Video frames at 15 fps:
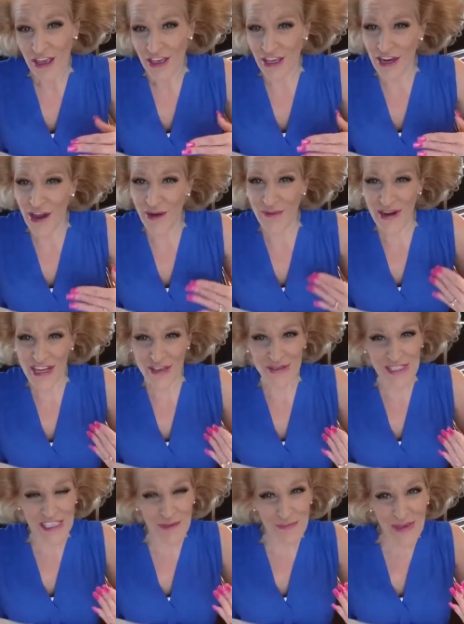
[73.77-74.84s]
You know, when you
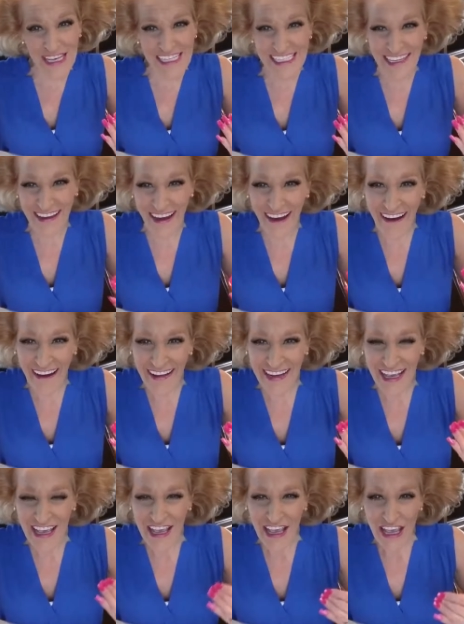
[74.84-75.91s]
submit to
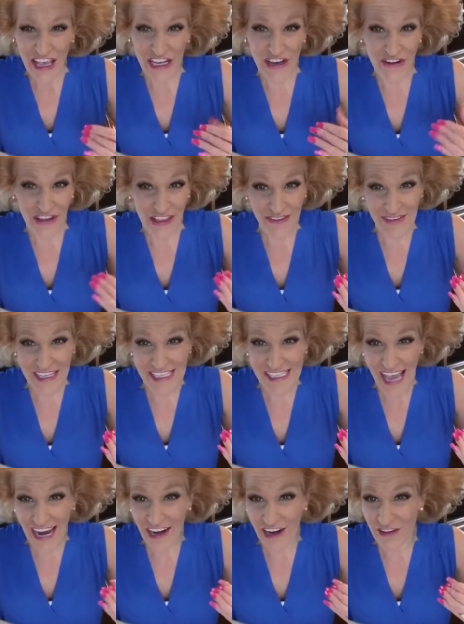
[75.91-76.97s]
God in your living
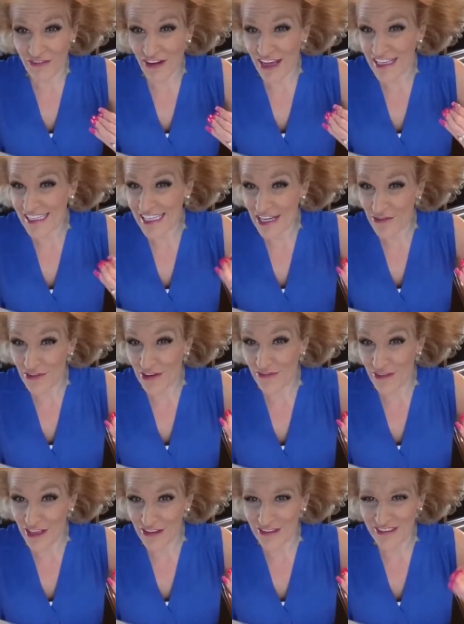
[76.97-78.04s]
sacrifice, he
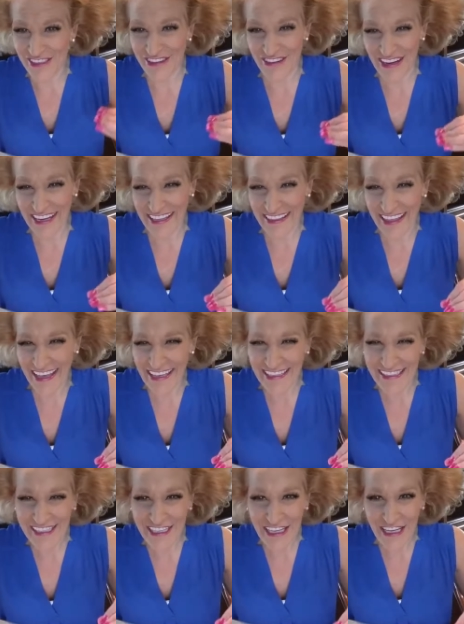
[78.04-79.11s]
reveals great
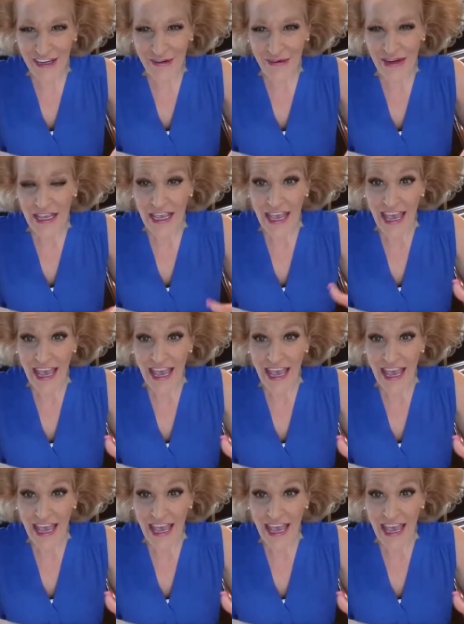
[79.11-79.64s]
things to you.